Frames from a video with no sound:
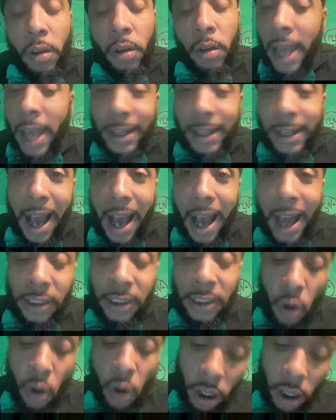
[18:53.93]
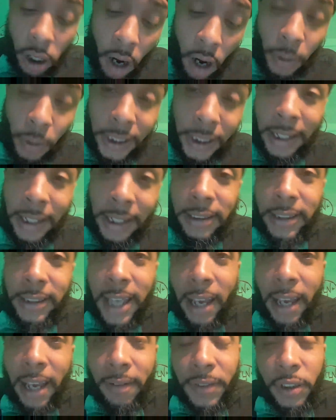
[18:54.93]
that God is going to come with these
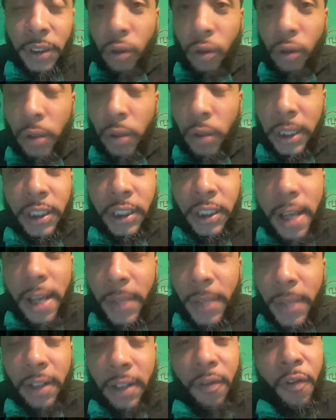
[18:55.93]
gifts through the chimney,